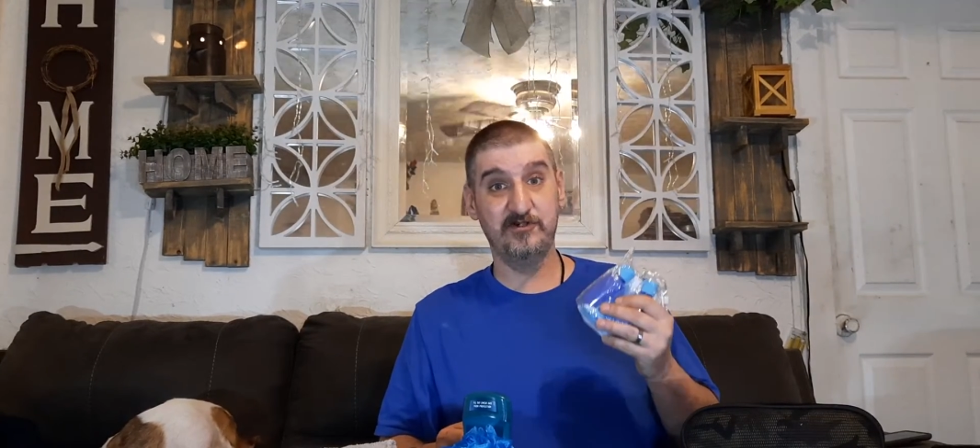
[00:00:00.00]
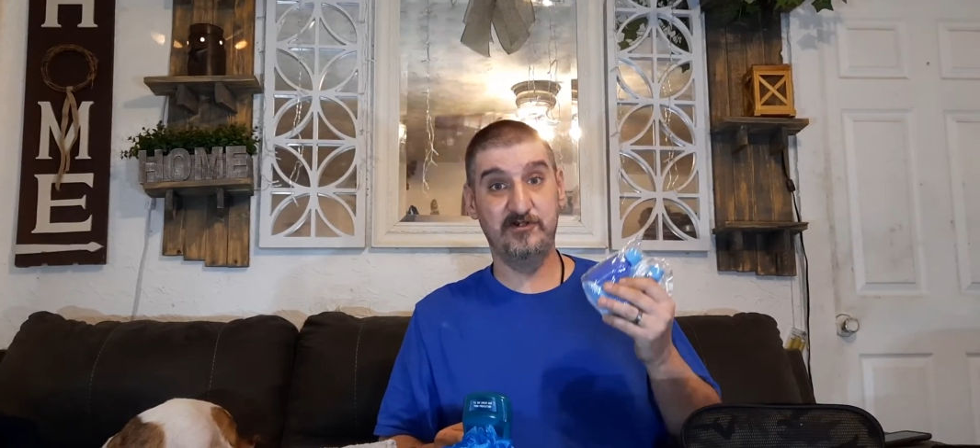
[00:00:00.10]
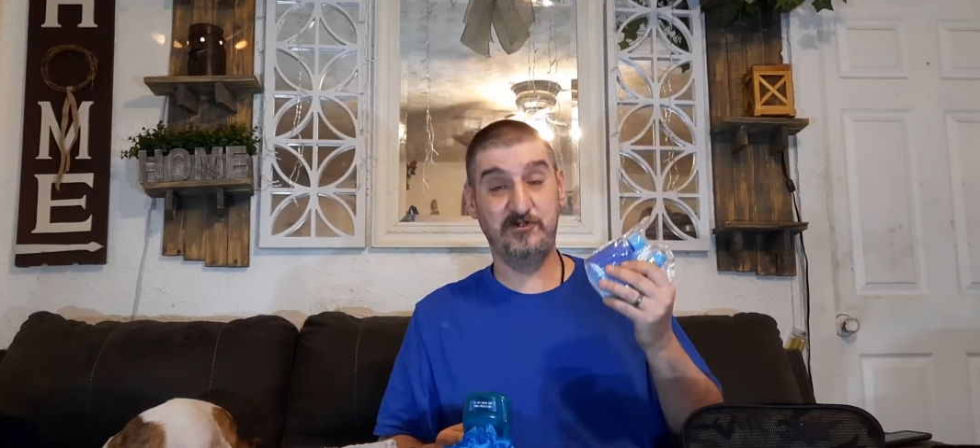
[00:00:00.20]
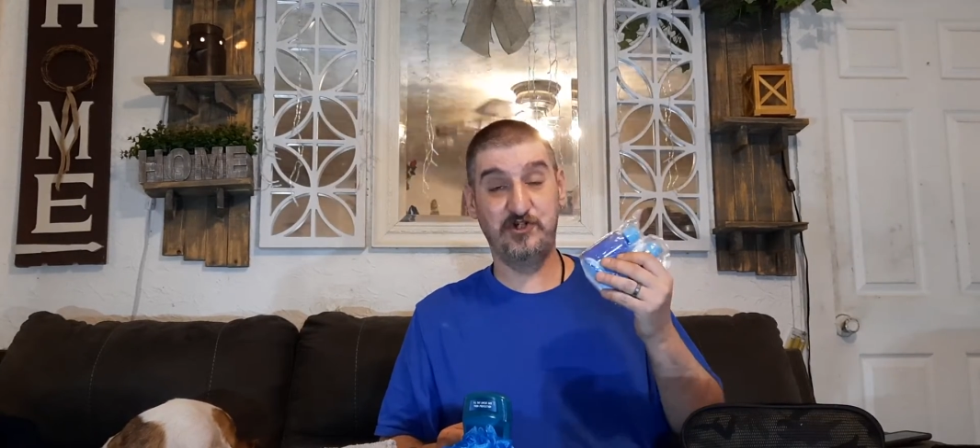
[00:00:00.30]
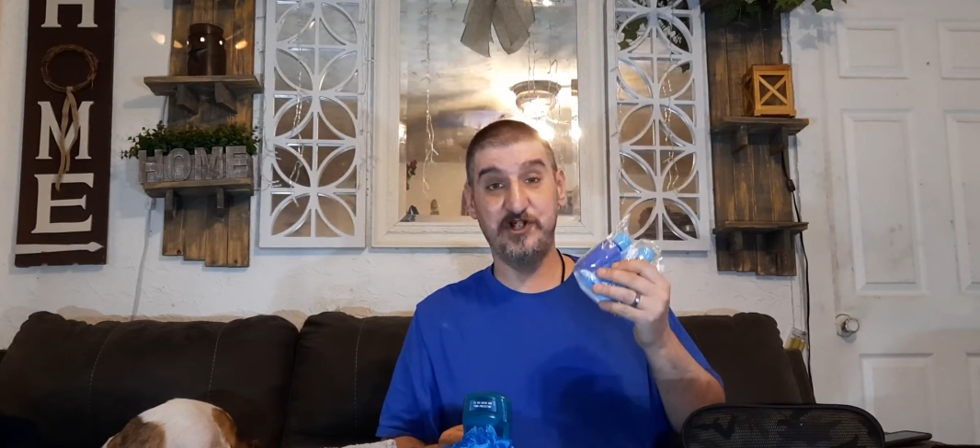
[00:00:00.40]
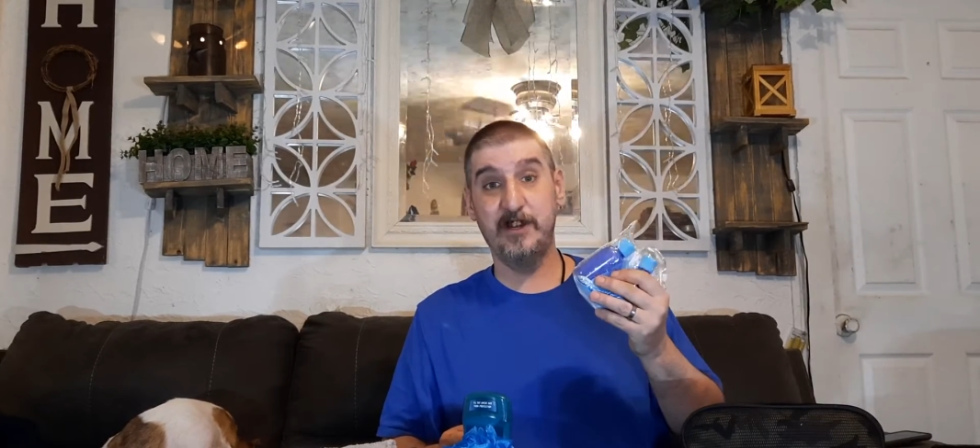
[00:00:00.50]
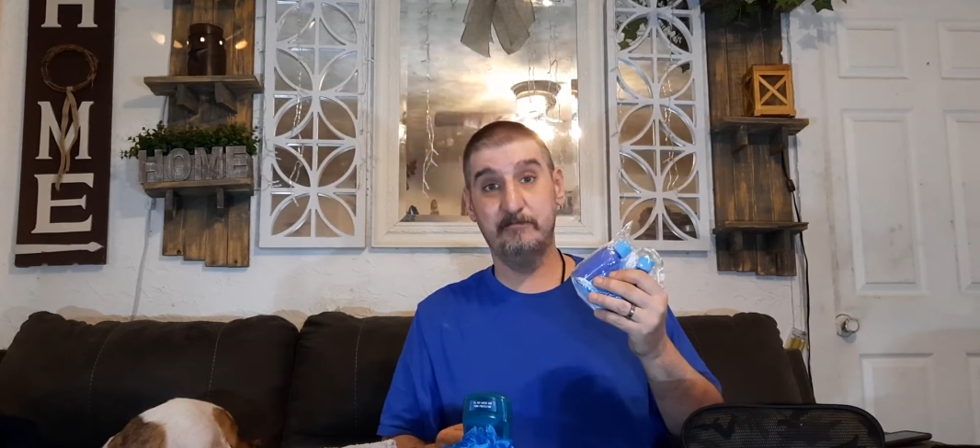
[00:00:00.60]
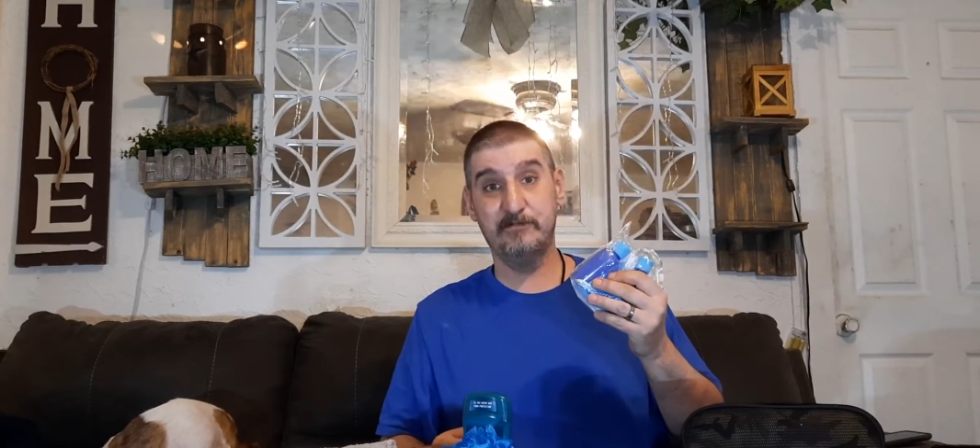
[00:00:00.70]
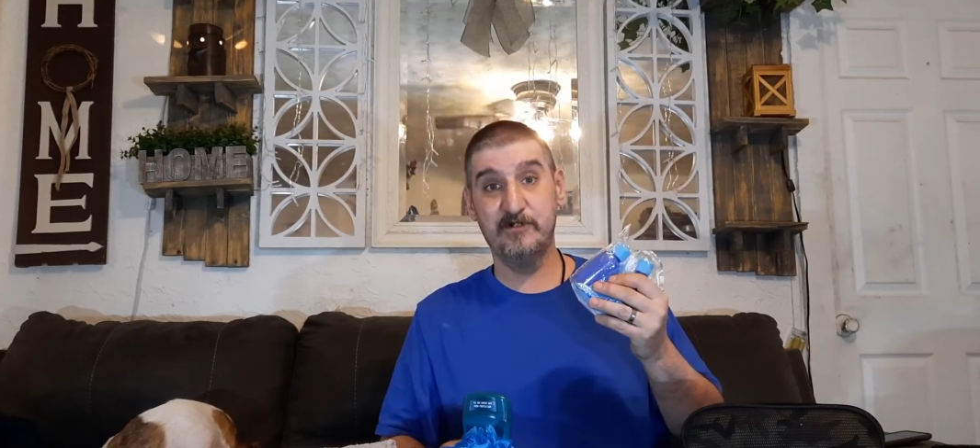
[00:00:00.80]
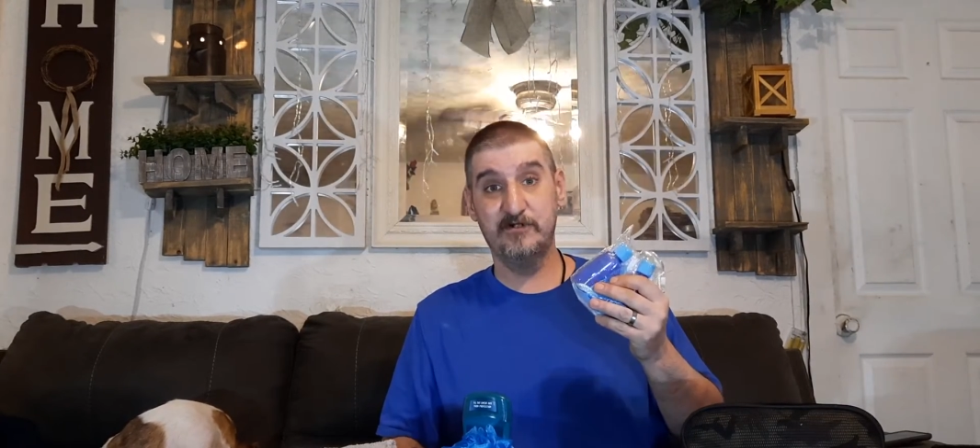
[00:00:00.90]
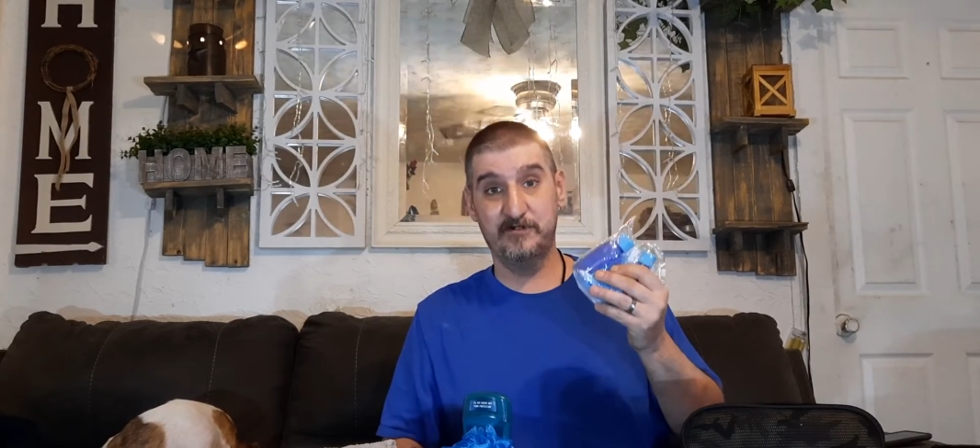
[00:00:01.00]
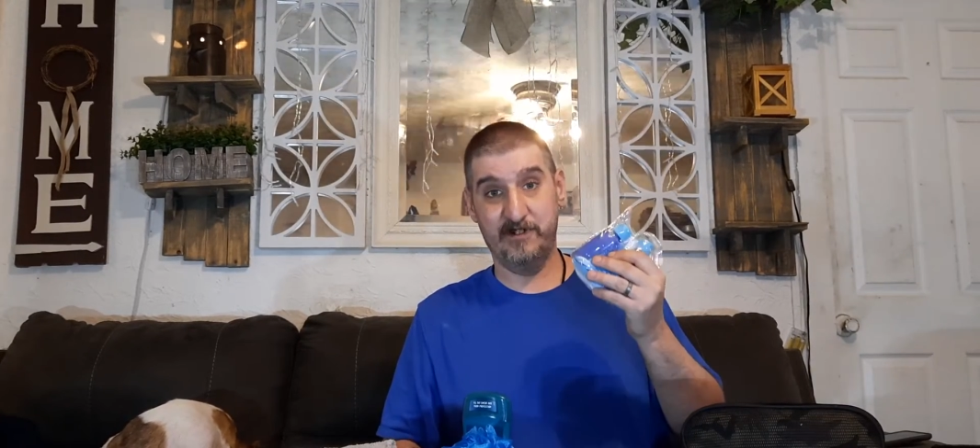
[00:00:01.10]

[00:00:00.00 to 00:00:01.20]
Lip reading: shampoo